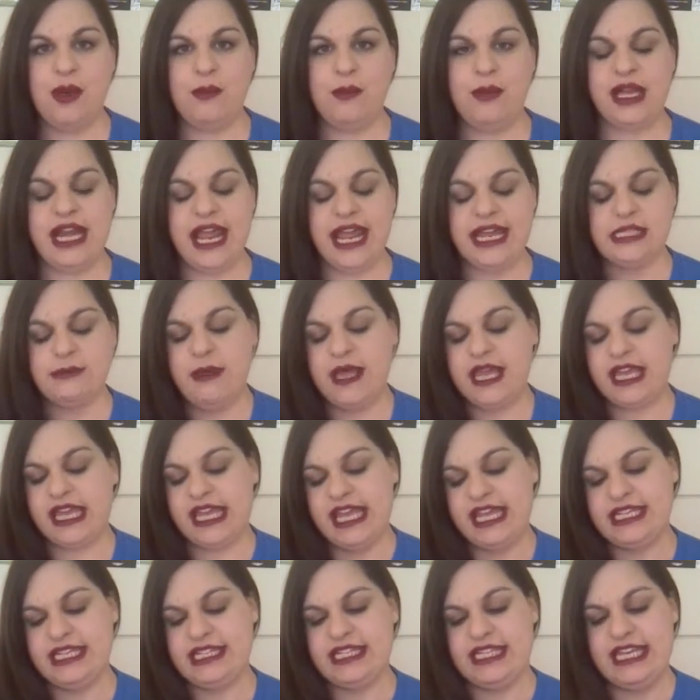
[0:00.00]
My next
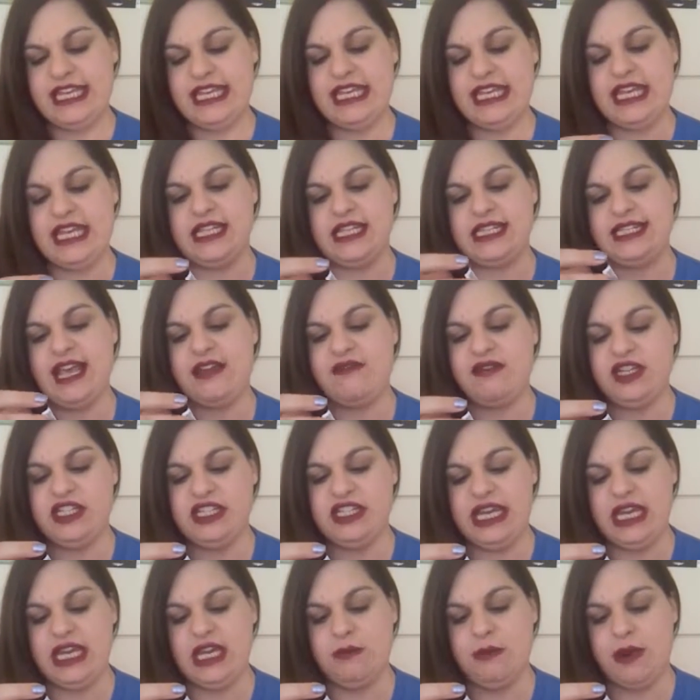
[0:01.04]
pick is the
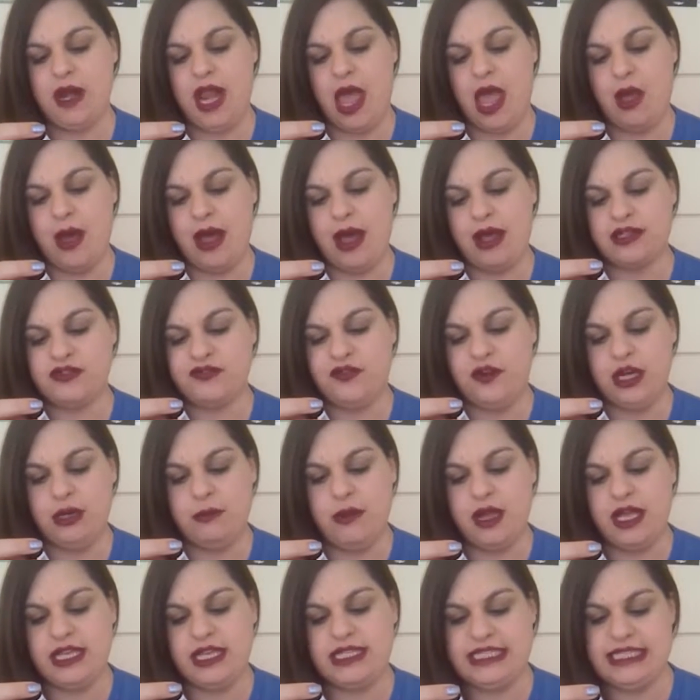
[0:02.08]
17 Blowout
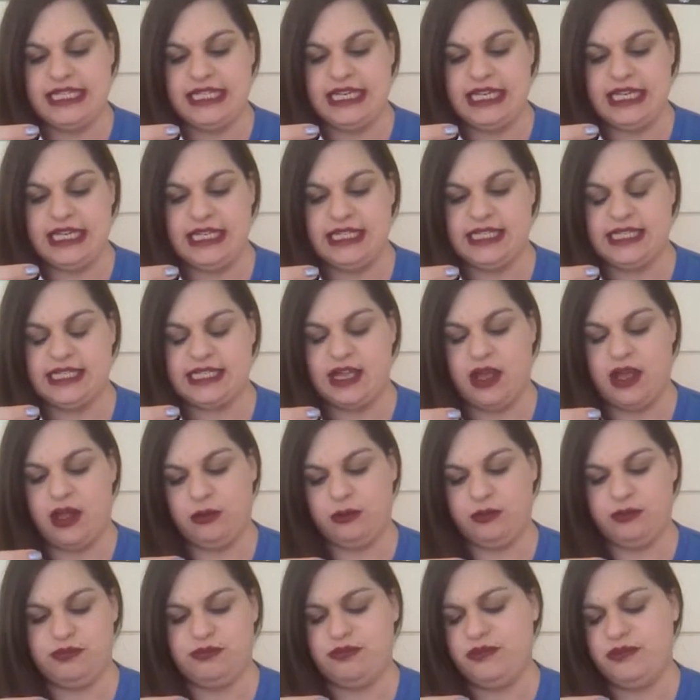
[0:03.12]
Volumized T
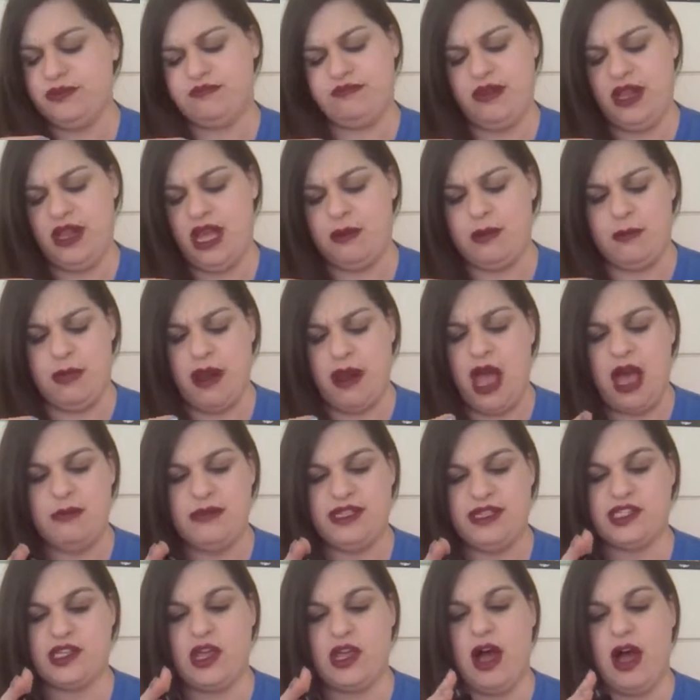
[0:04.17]
Sculpt blah blah blah
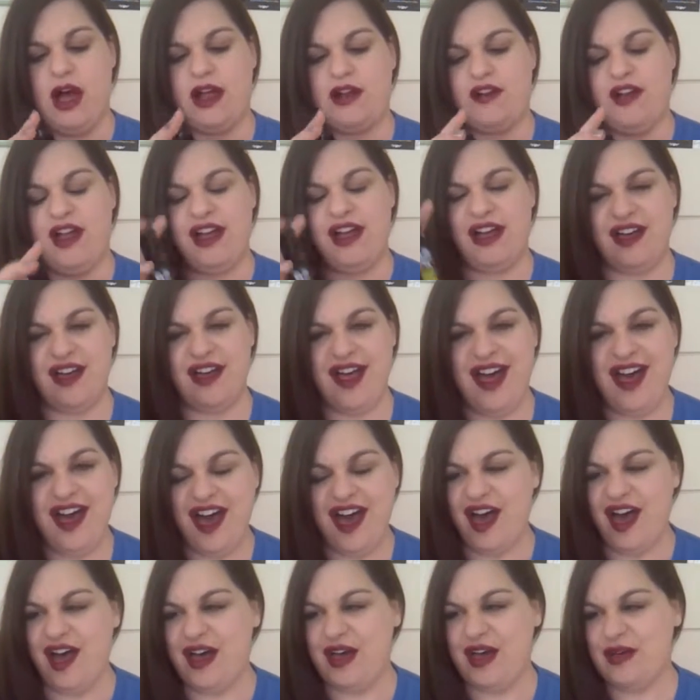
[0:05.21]
mascara.
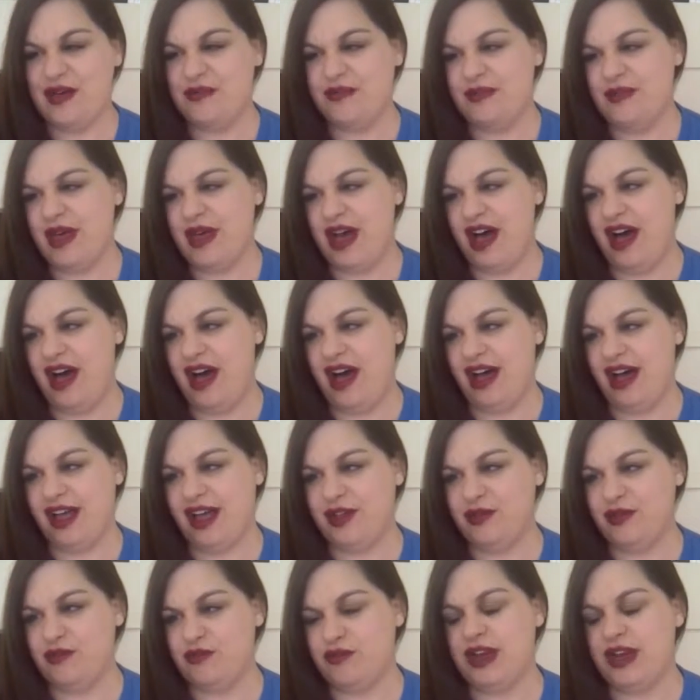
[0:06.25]
Um,
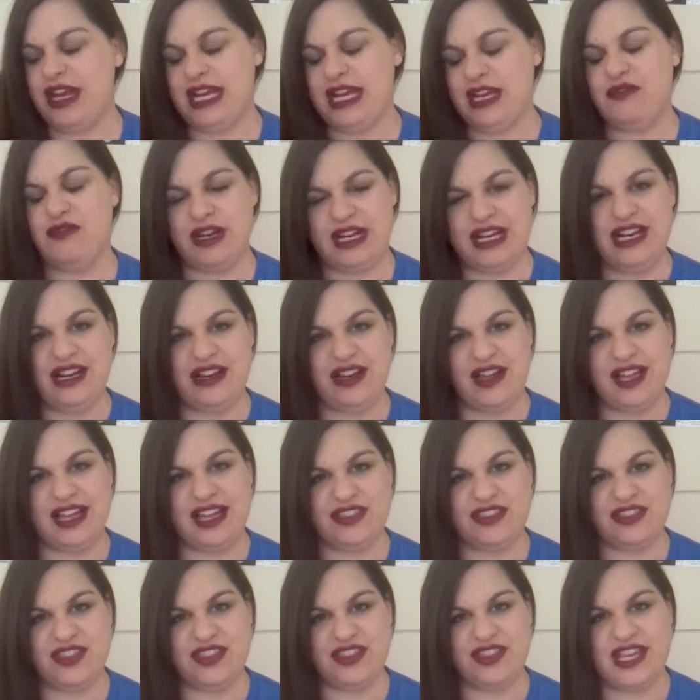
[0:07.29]
I really really
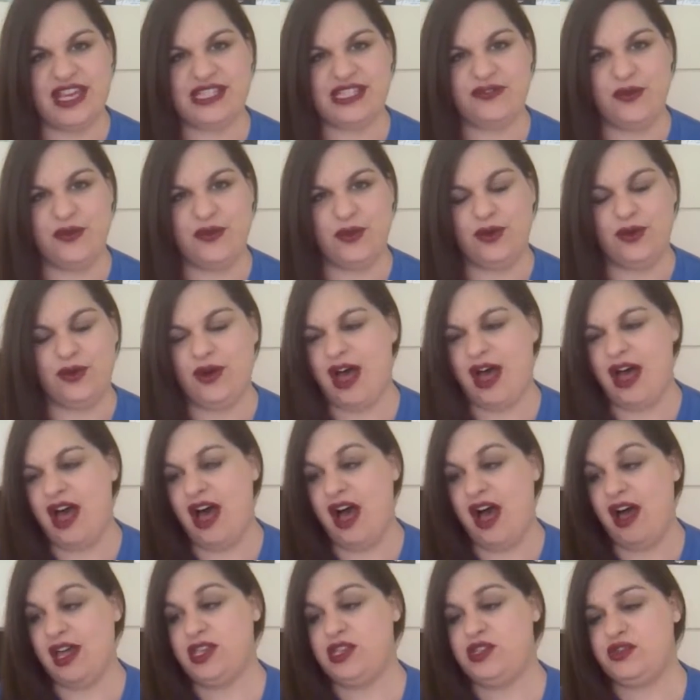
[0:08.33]
like this for uh,
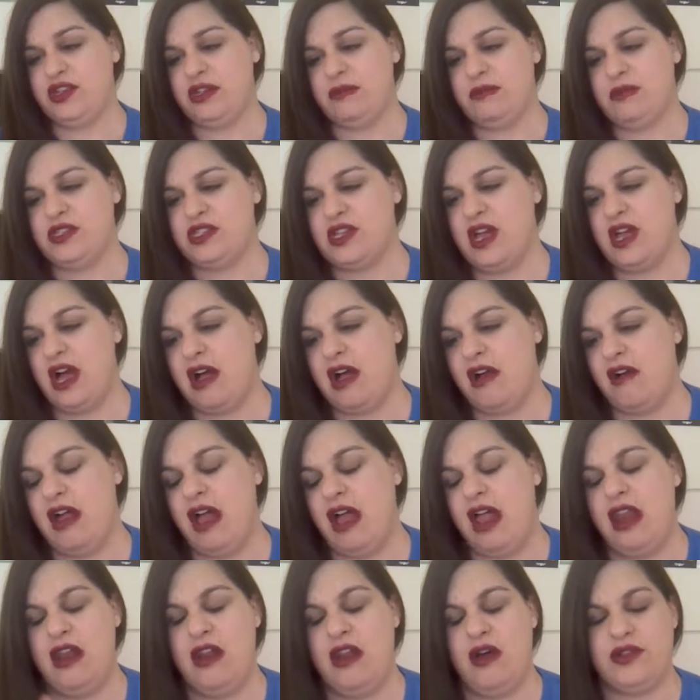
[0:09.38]
a high street
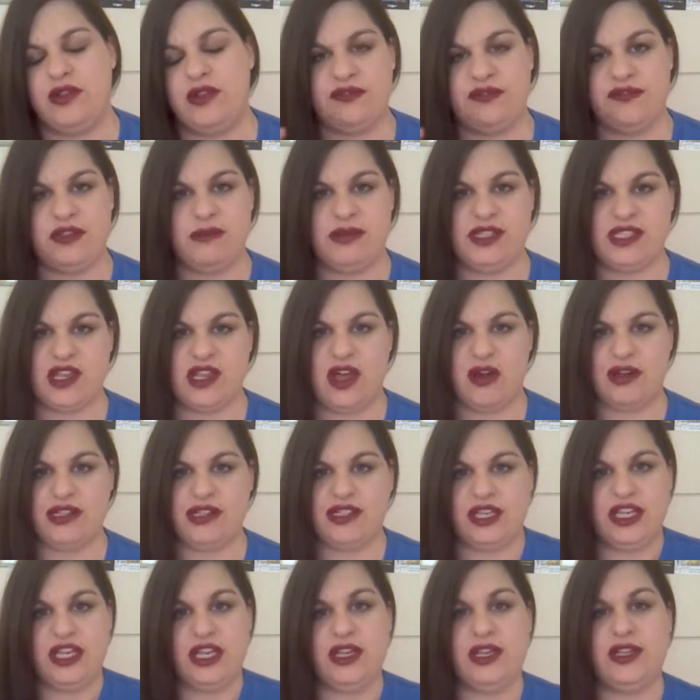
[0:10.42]
mascara. A lot of the
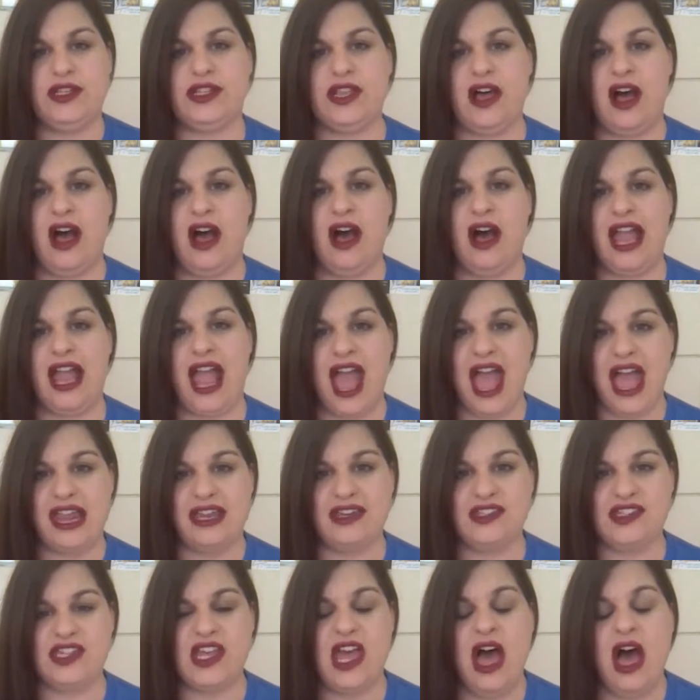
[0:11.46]
mascaras I use are high
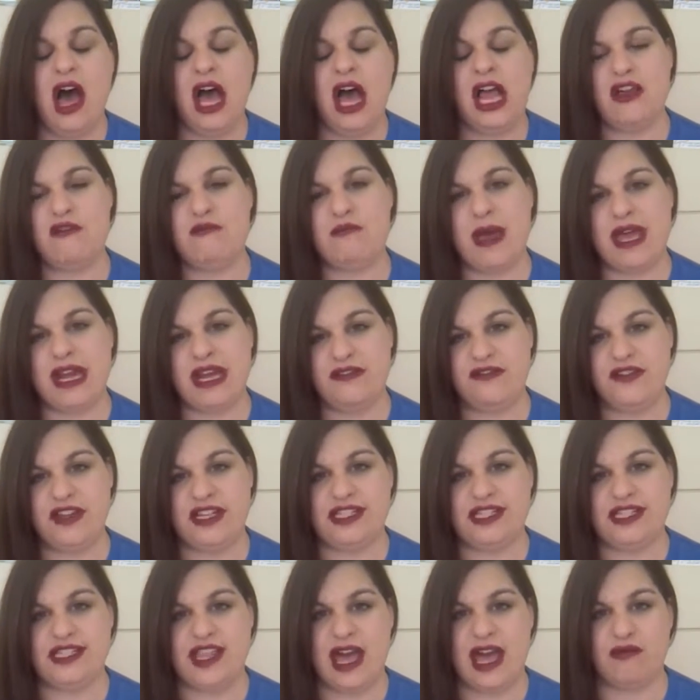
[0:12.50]
end. I love
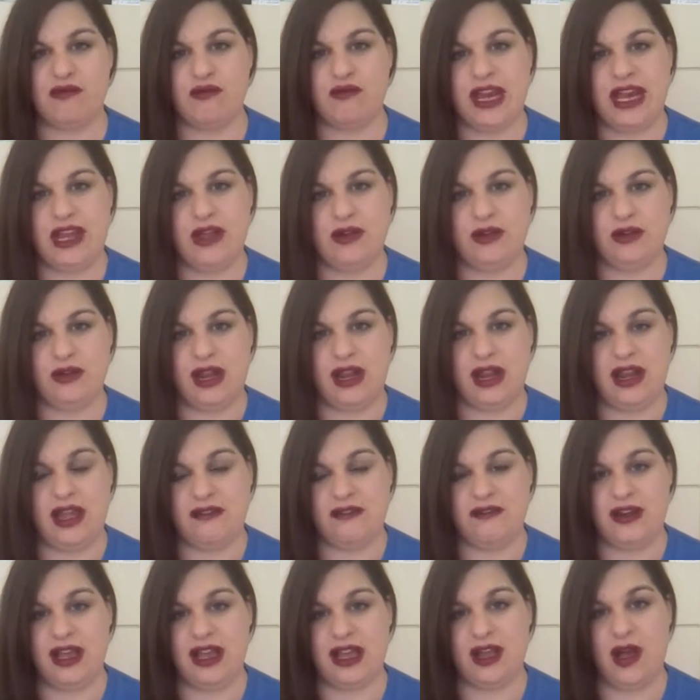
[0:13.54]
Benefits, they're real. I
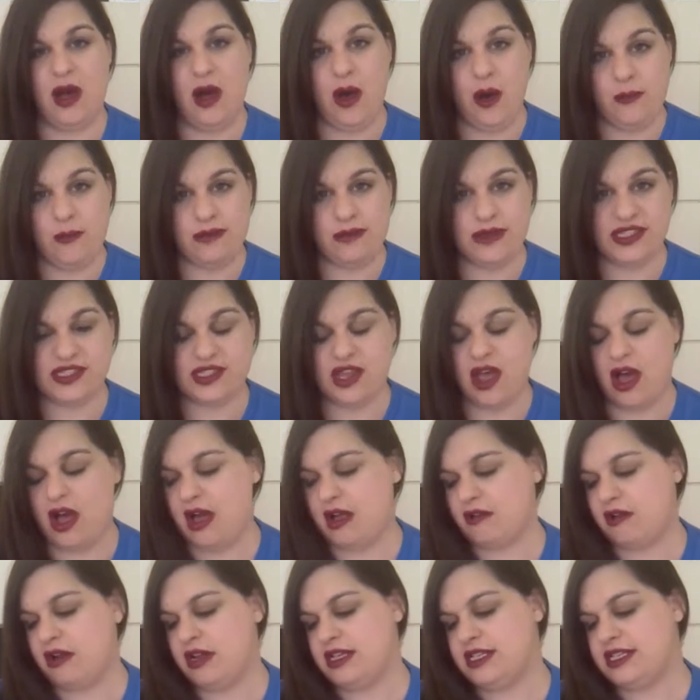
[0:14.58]
love Lancome
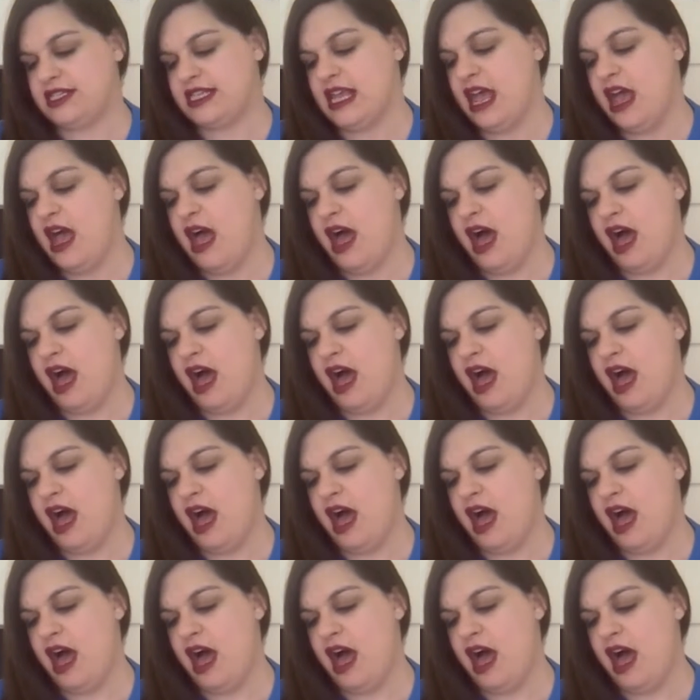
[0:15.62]
mascaras.